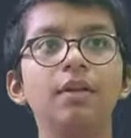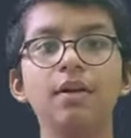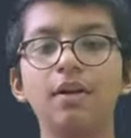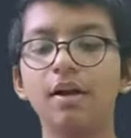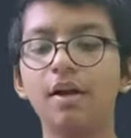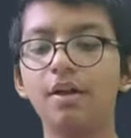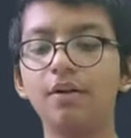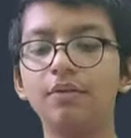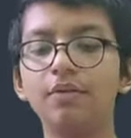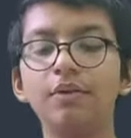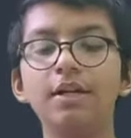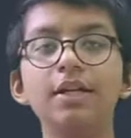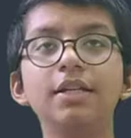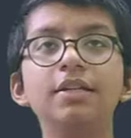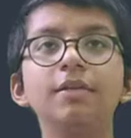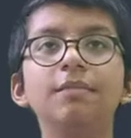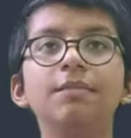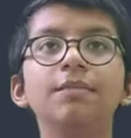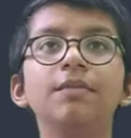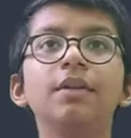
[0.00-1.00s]

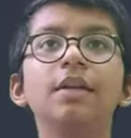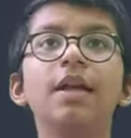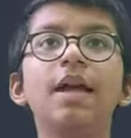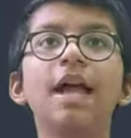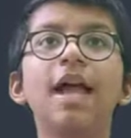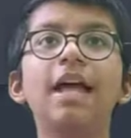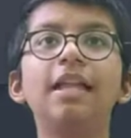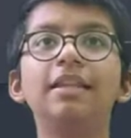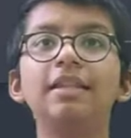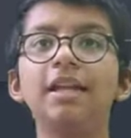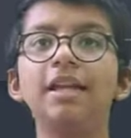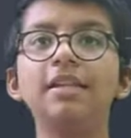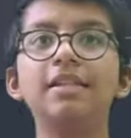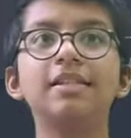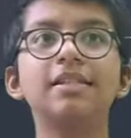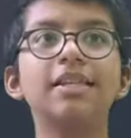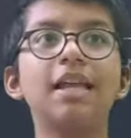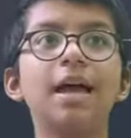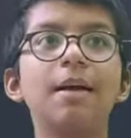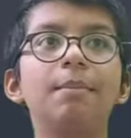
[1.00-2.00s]
100, and then
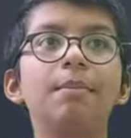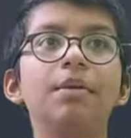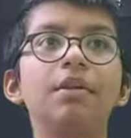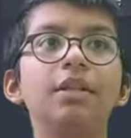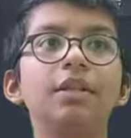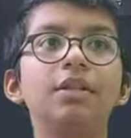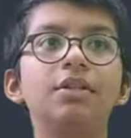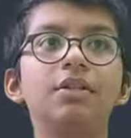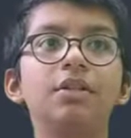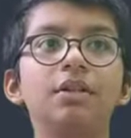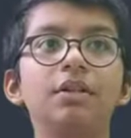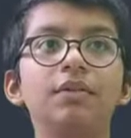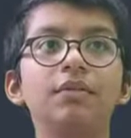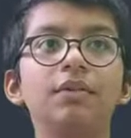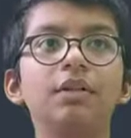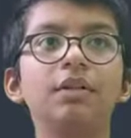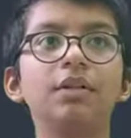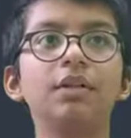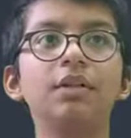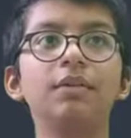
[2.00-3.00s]
sample
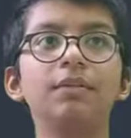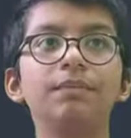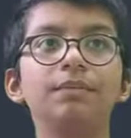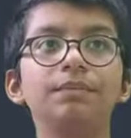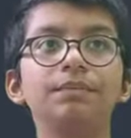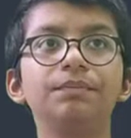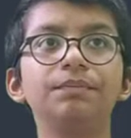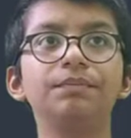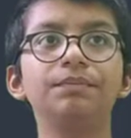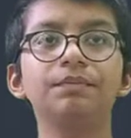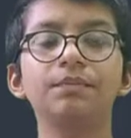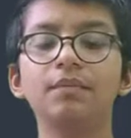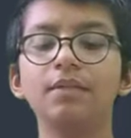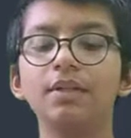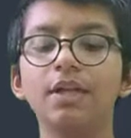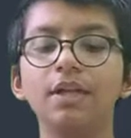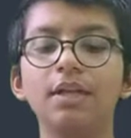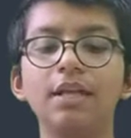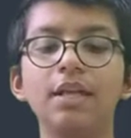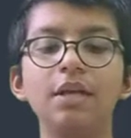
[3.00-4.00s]
interval
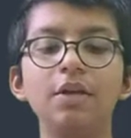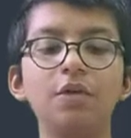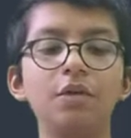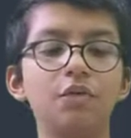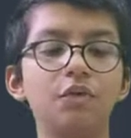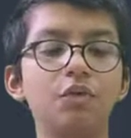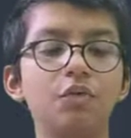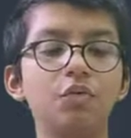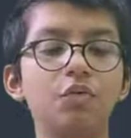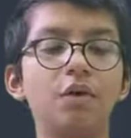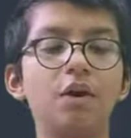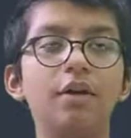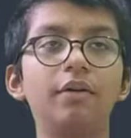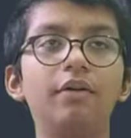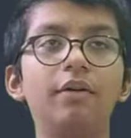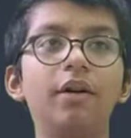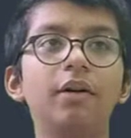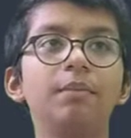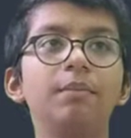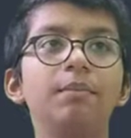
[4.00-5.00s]
equals to
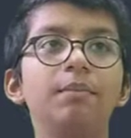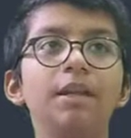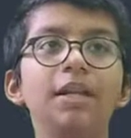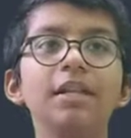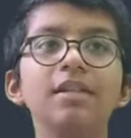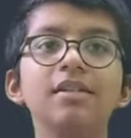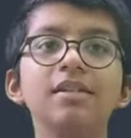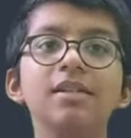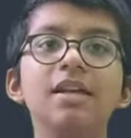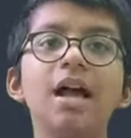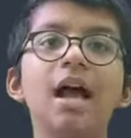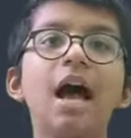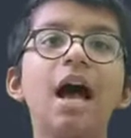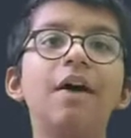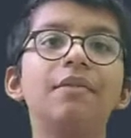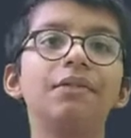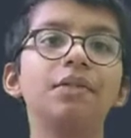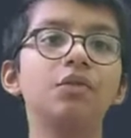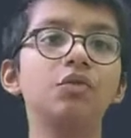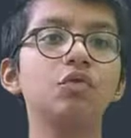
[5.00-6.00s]
200. Means
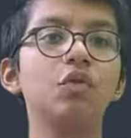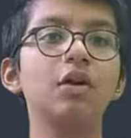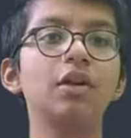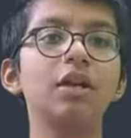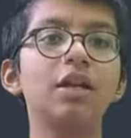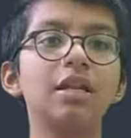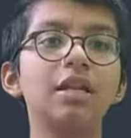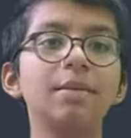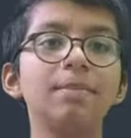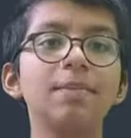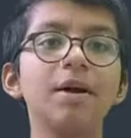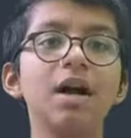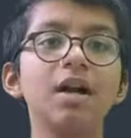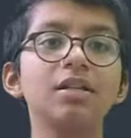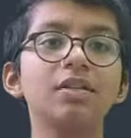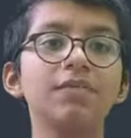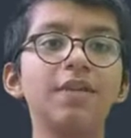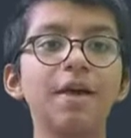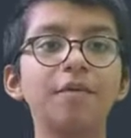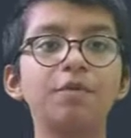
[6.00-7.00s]
after 200
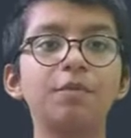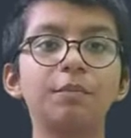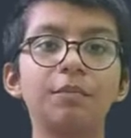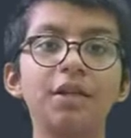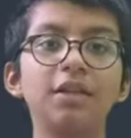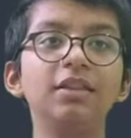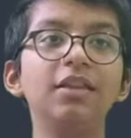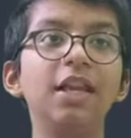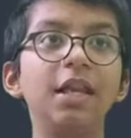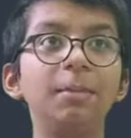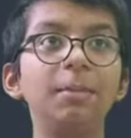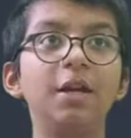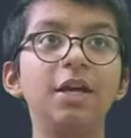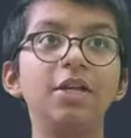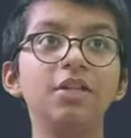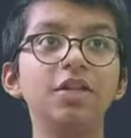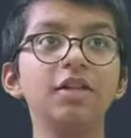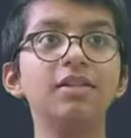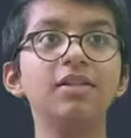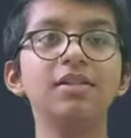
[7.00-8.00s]
epochs we have to print the
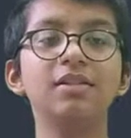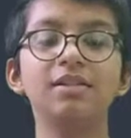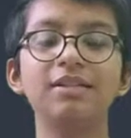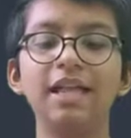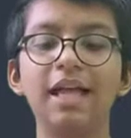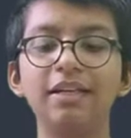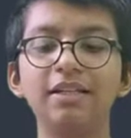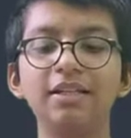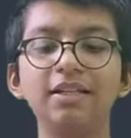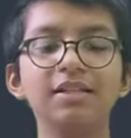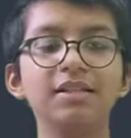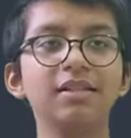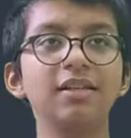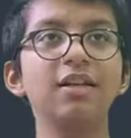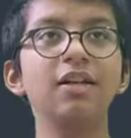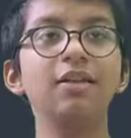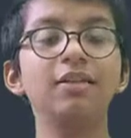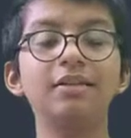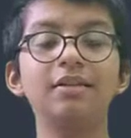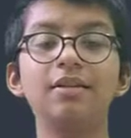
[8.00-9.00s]
images, that is
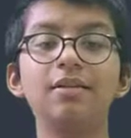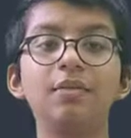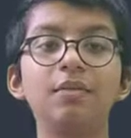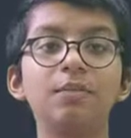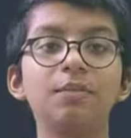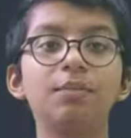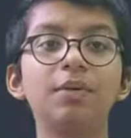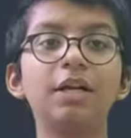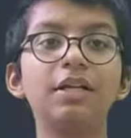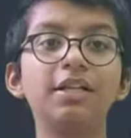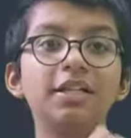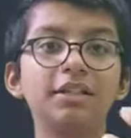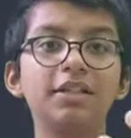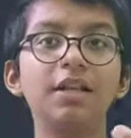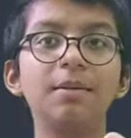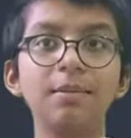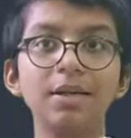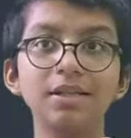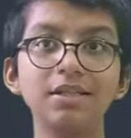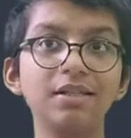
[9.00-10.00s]
predict the
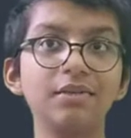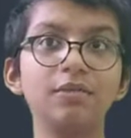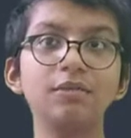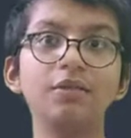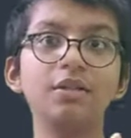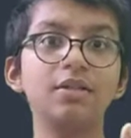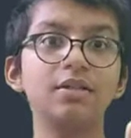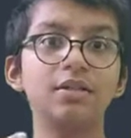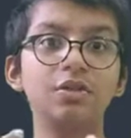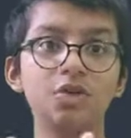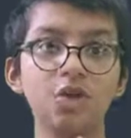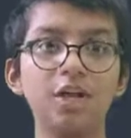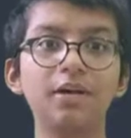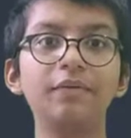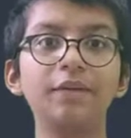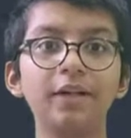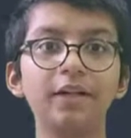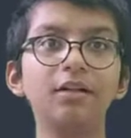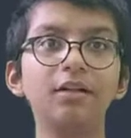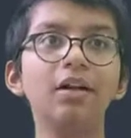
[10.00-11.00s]
image with
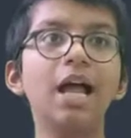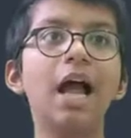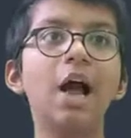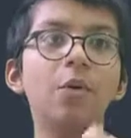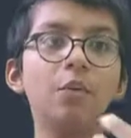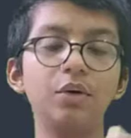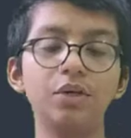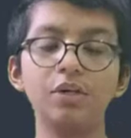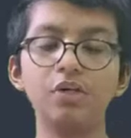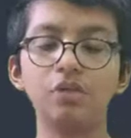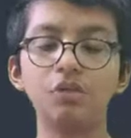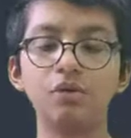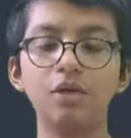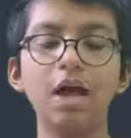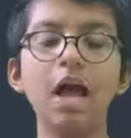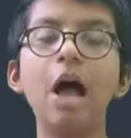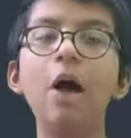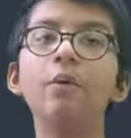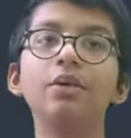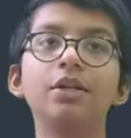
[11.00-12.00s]
generator how it is
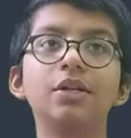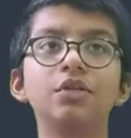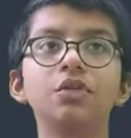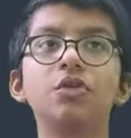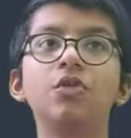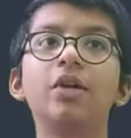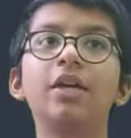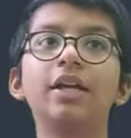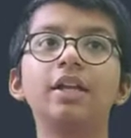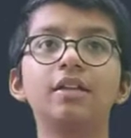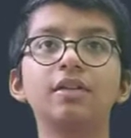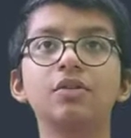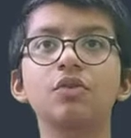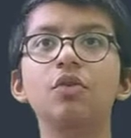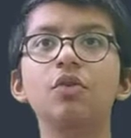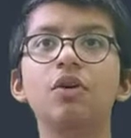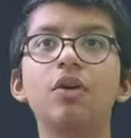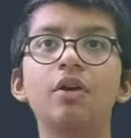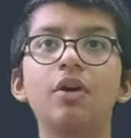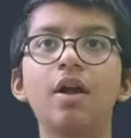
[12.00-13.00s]
doing, it is
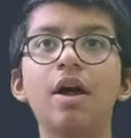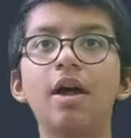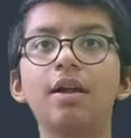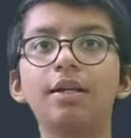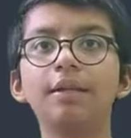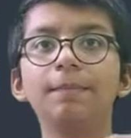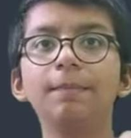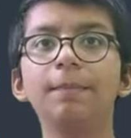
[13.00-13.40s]
good or not.